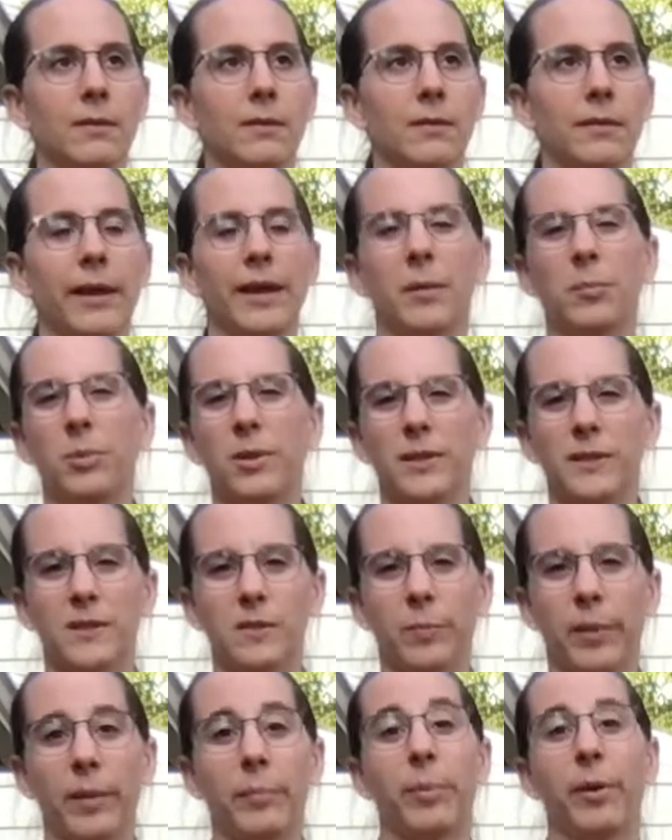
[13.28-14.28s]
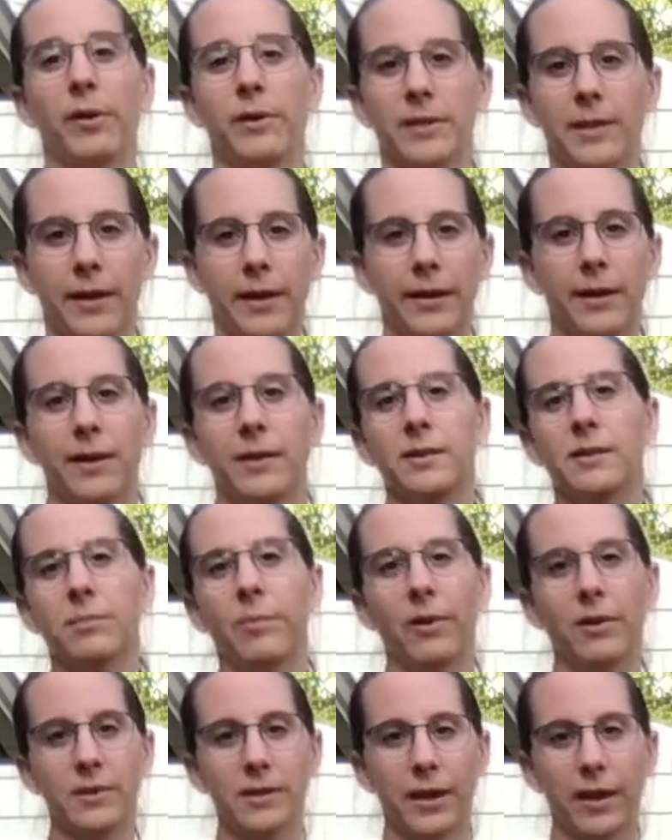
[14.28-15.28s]
like in pieces by Bartok, hence
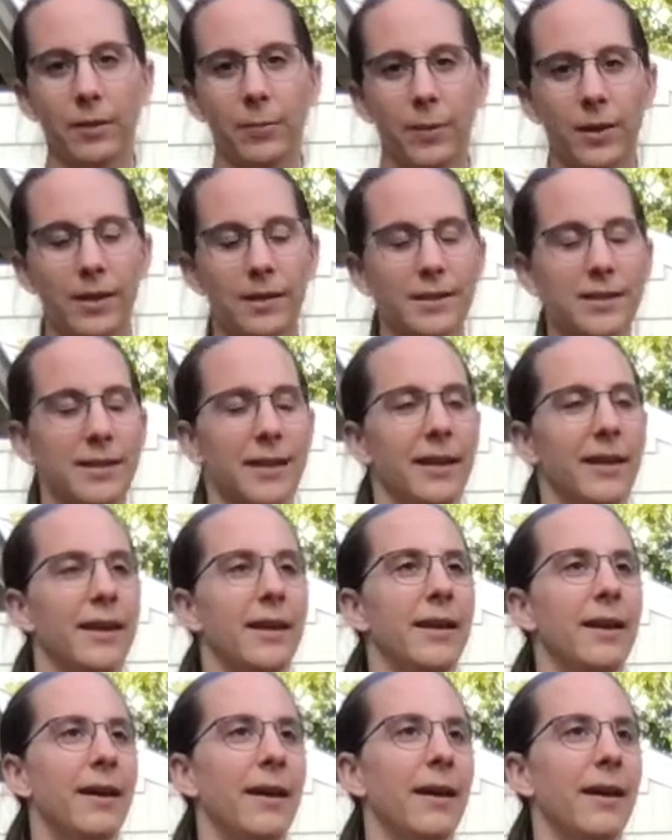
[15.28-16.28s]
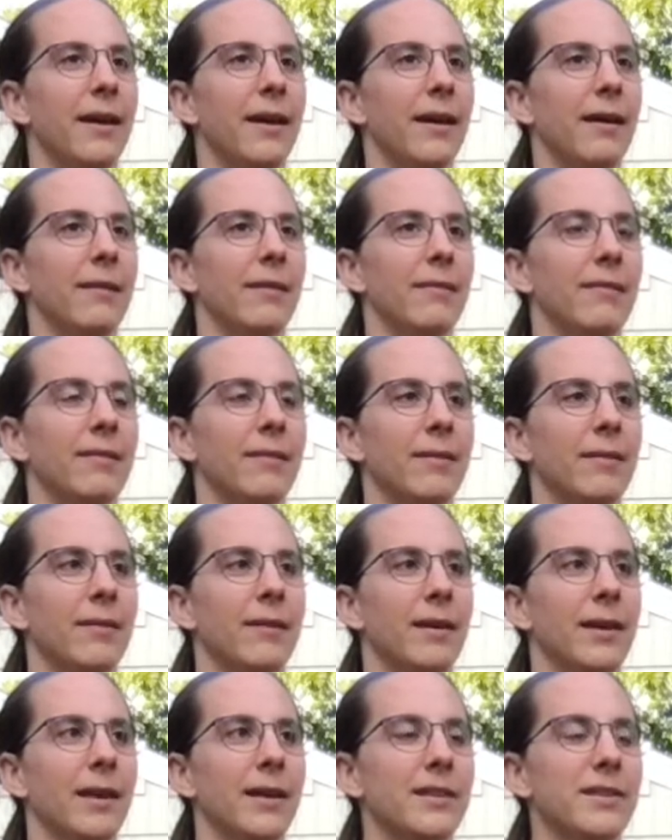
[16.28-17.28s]
Bartok pits.
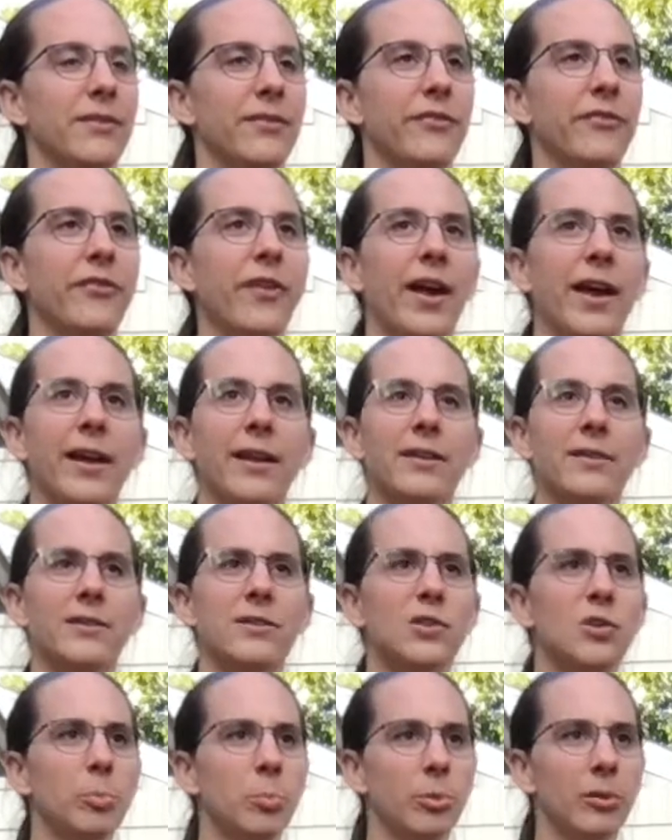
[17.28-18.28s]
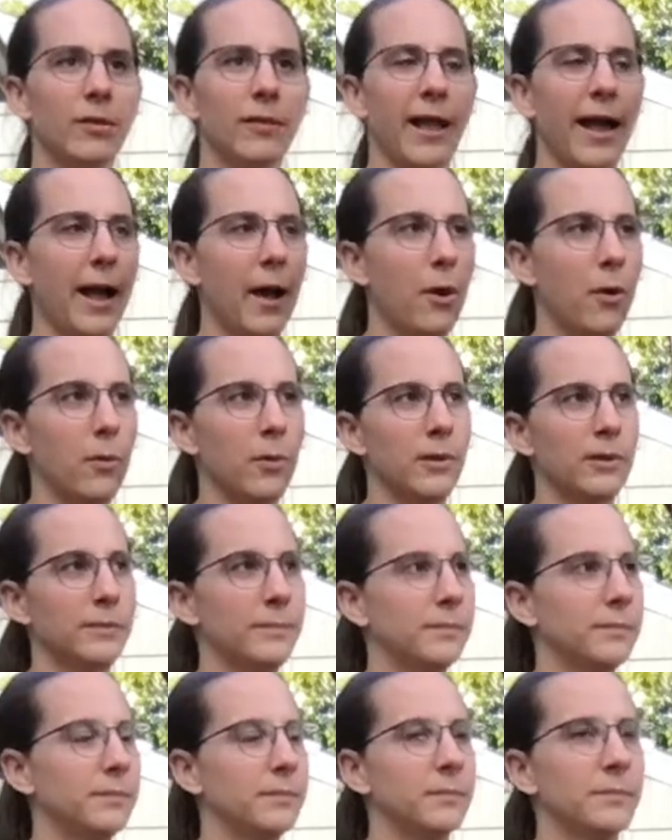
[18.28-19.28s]
It's a fun, super loud,
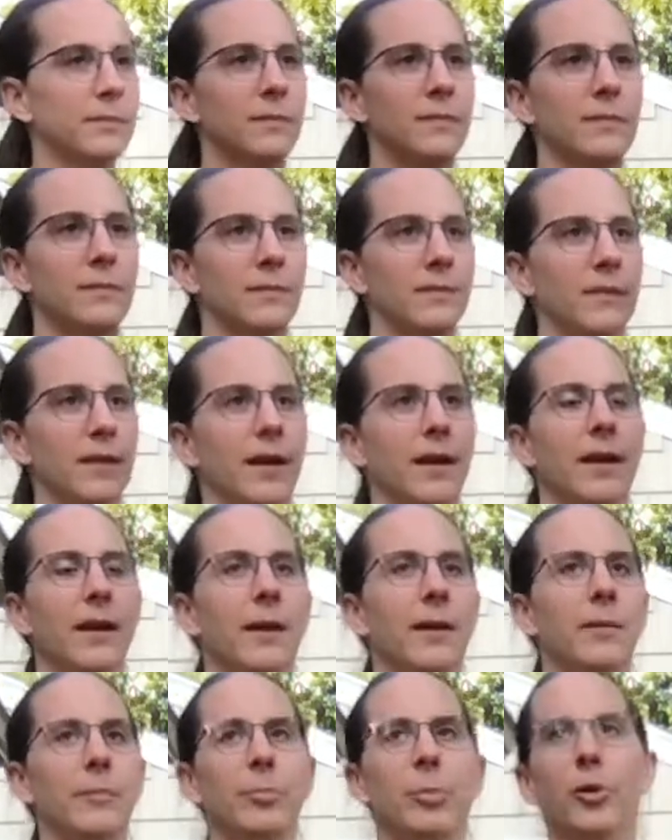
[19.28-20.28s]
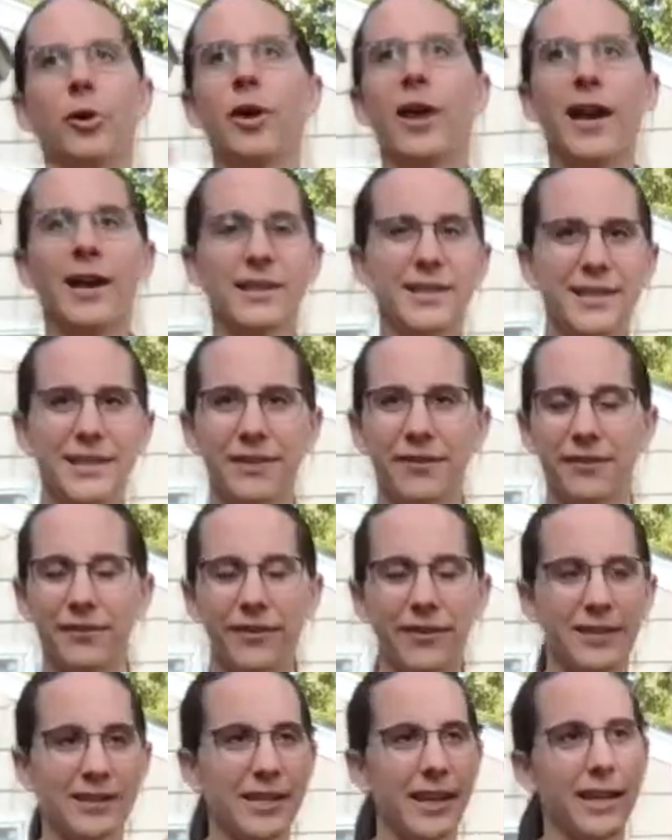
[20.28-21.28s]

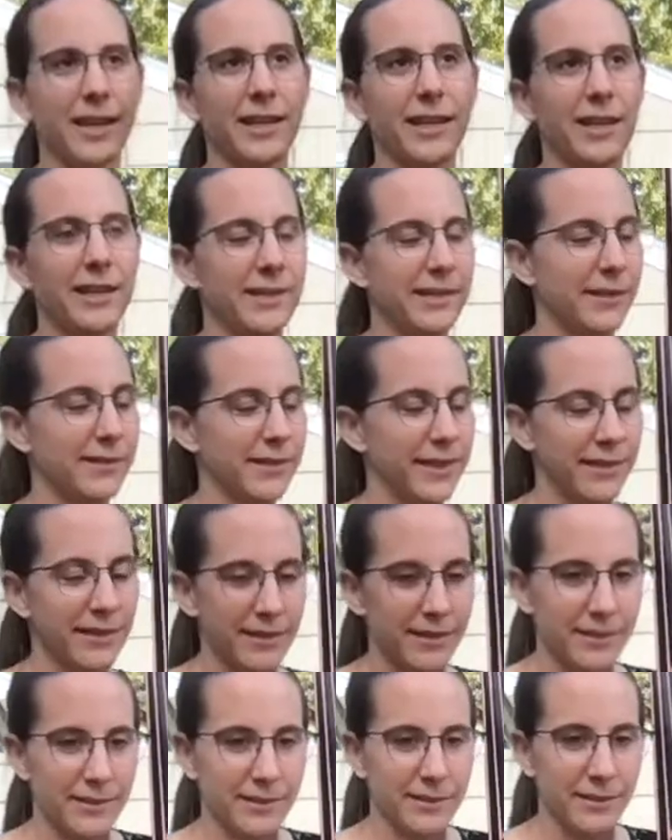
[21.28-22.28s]
percussive technique. Sounds like this,